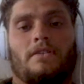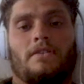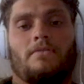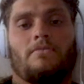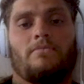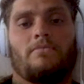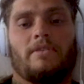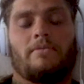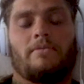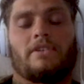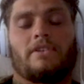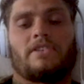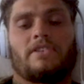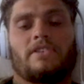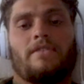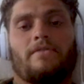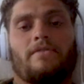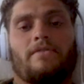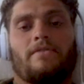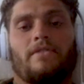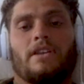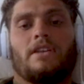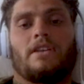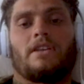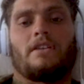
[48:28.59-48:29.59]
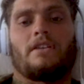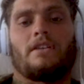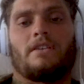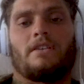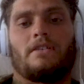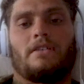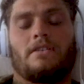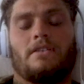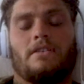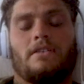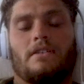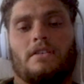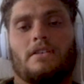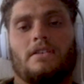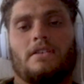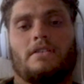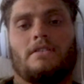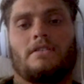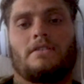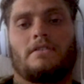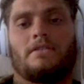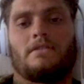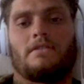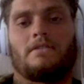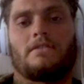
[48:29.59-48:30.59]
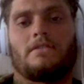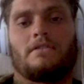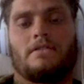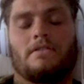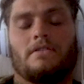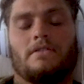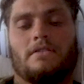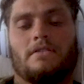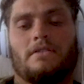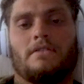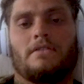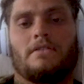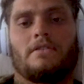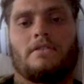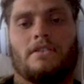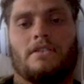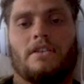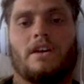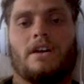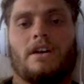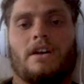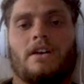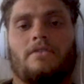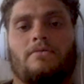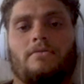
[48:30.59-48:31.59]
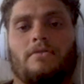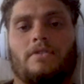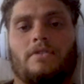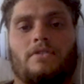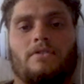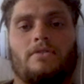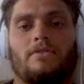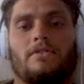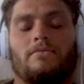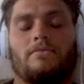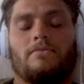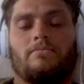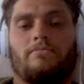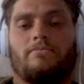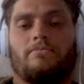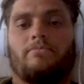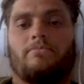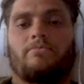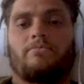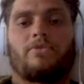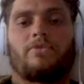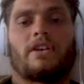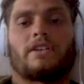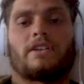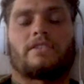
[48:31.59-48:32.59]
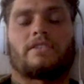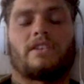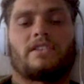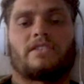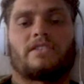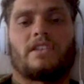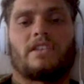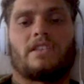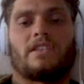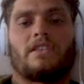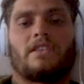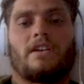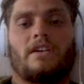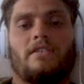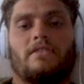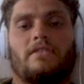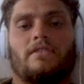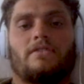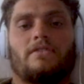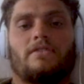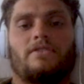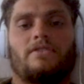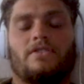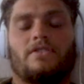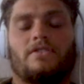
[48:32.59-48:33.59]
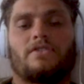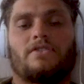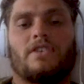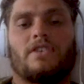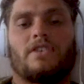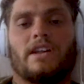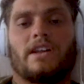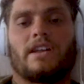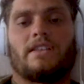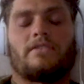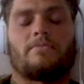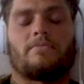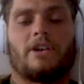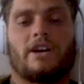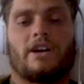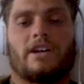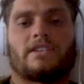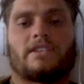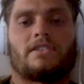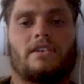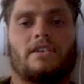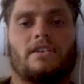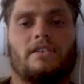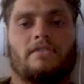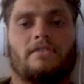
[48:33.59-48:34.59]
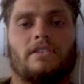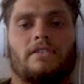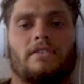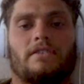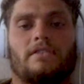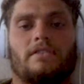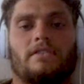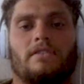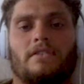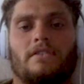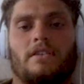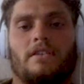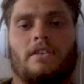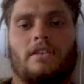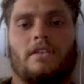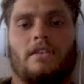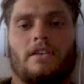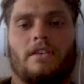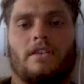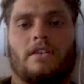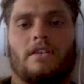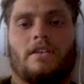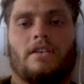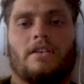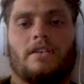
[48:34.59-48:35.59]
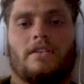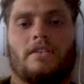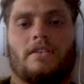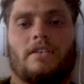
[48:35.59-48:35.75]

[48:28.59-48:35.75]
pretty much every year, and yeah, we do a product testing there and just try to get the bike dialed in.